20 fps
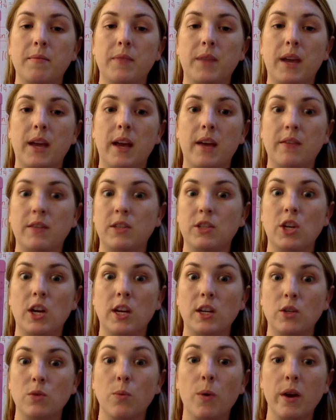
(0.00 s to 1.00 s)
I have to
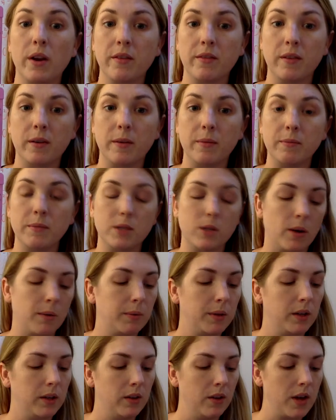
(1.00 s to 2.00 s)
change one of them. So I'm
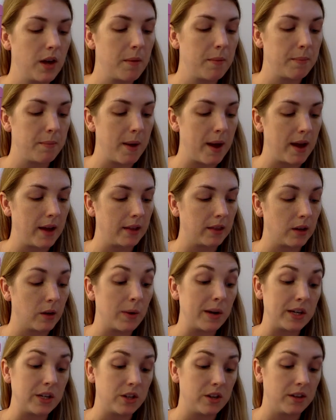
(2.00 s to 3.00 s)
going to look at the
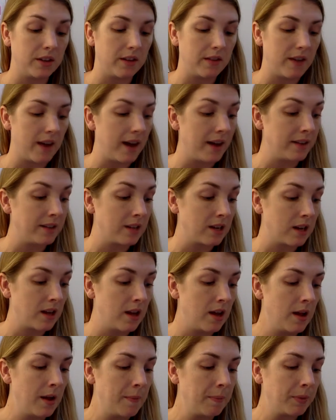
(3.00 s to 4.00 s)
question they've asked.
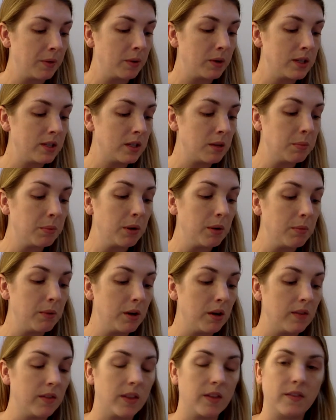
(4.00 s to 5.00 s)
What is the perimeter
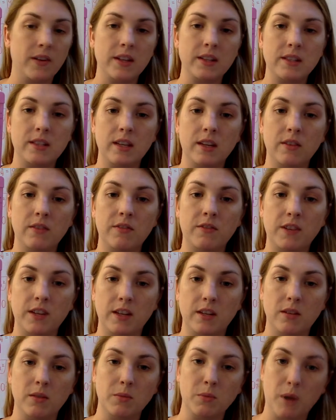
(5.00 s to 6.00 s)
of the fence in
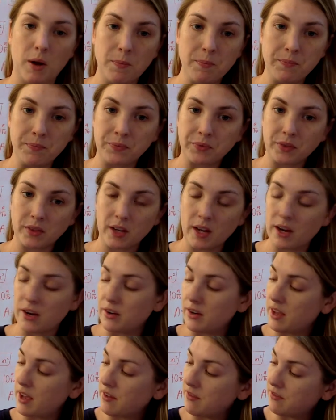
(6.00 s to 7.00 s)
feet? Well, I
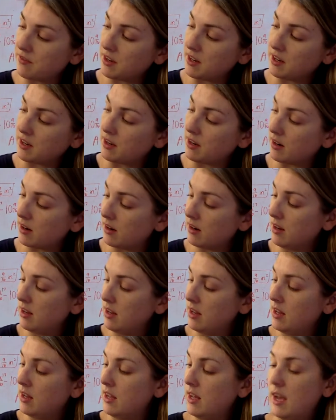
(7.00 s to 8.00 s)
already have feet here.
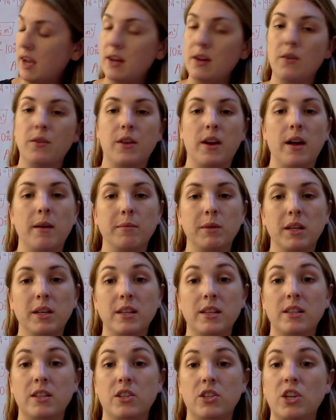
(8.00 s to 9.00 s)
I know that I'm going to
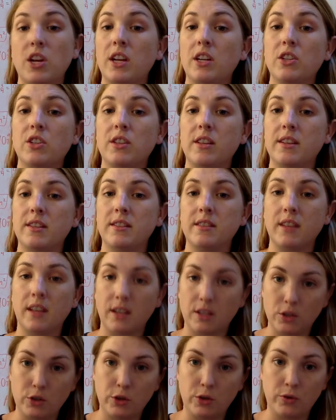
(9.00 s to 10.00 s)
need to change this
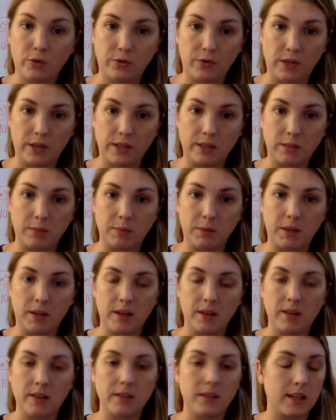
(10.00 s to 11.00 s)
into feet
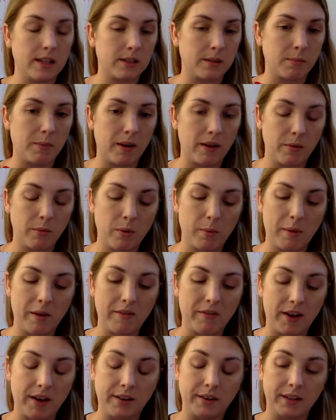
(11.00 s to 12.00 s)
because that's what my
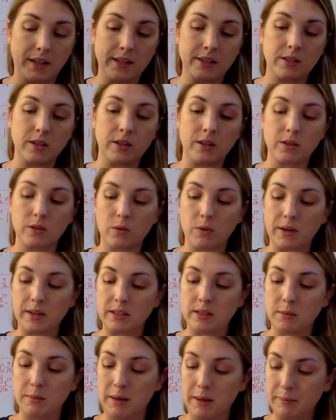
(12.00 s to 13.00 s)
final answer is going
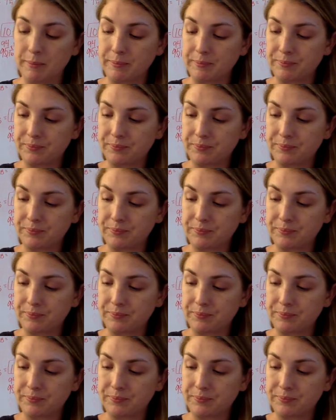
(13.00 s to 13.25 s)
to be.